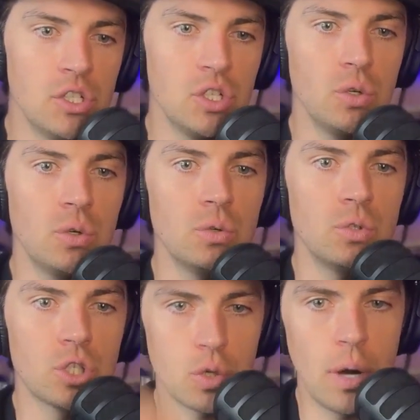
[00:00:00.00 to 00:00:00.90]
to
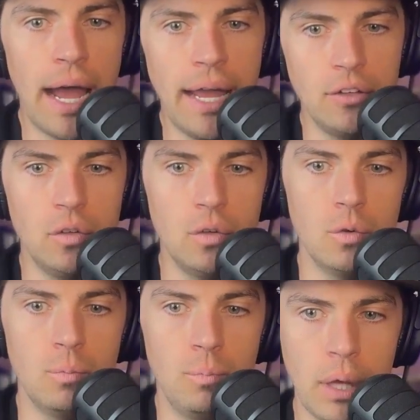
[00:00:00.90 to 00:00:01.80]
try
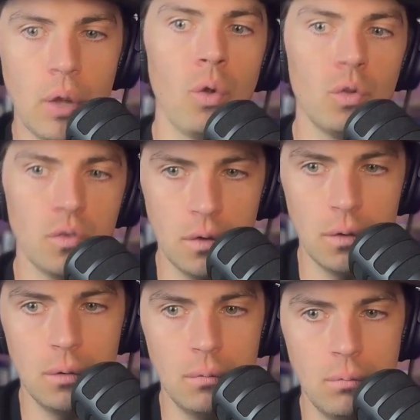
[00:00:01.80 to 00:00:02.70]
to build
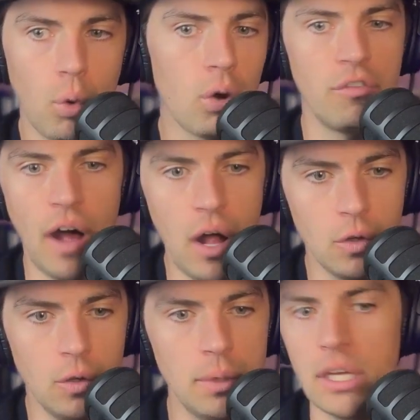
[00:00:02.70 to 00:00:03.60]
more volume,